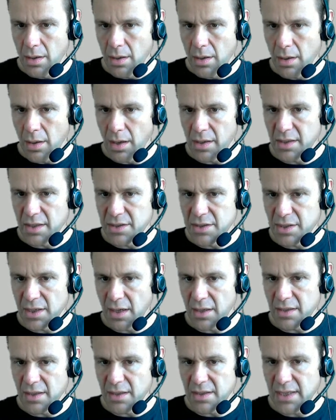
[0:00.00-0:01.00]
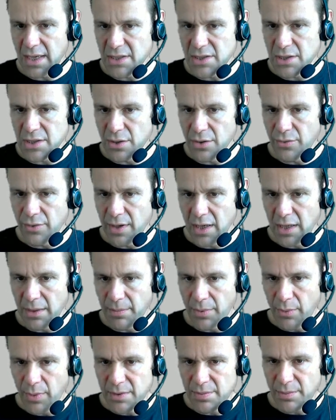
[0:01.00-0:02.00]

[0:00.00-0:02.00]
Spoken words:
I'd attached it already, but where's my